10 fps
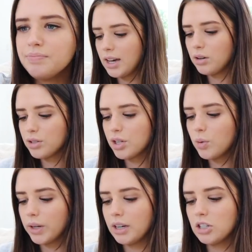They are also
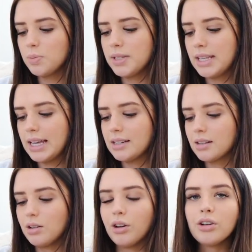
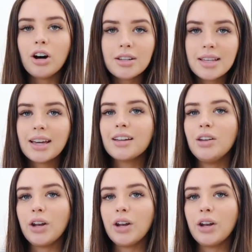100% non-toxic,